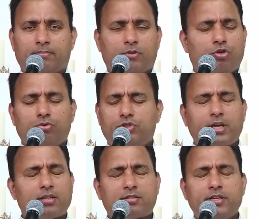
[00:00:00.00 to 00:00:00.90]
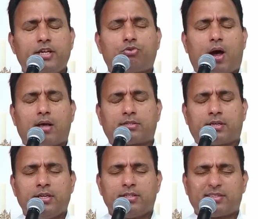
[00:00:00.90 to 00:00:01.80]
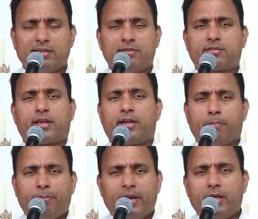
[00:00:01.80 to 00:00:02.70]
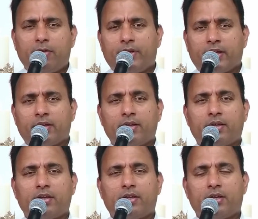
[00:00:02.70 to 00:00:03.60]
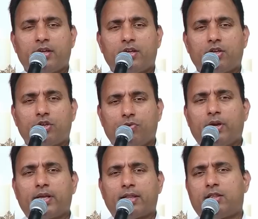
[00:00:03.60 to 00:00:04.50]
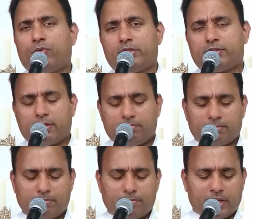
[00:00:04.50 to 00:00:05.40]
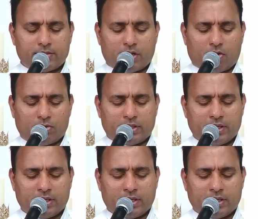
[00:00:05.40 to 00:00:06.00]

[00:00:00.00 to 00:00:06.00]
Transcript: You just need to ask, sincerely believing, you will get the wisdom. Praise the Lord.